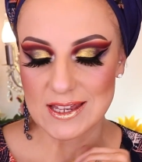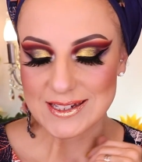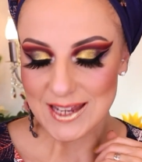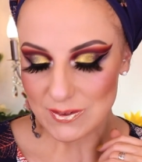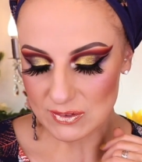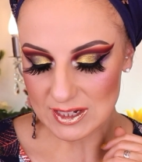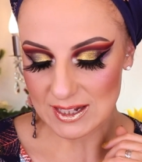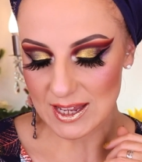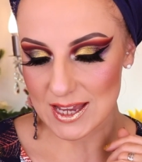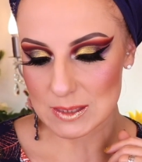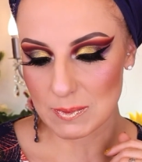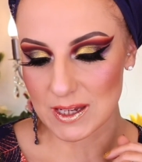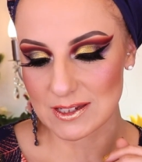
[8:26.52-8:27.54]
Definitely
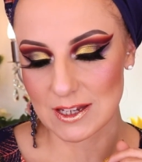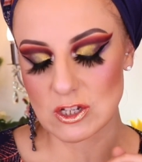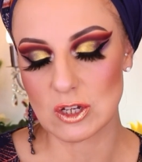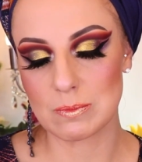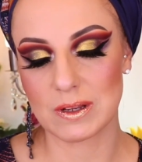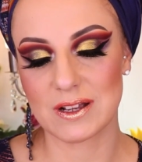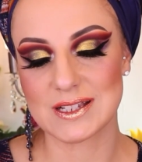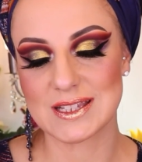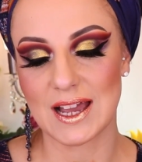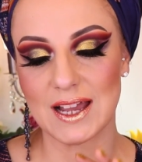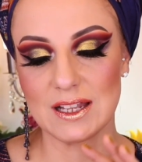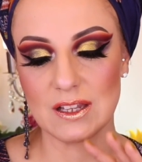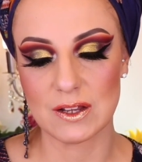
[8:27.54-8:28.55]
has my attention because
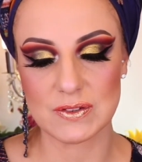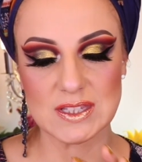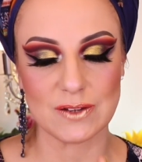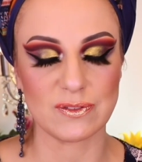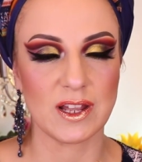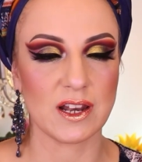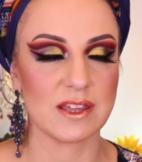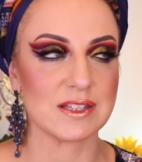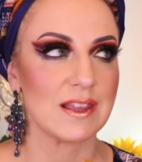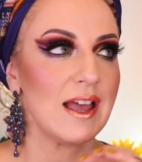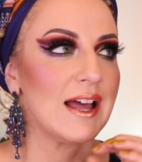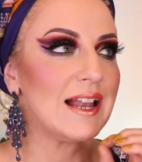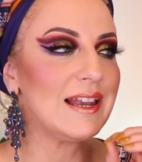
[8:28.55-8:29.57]
I love stuff like this.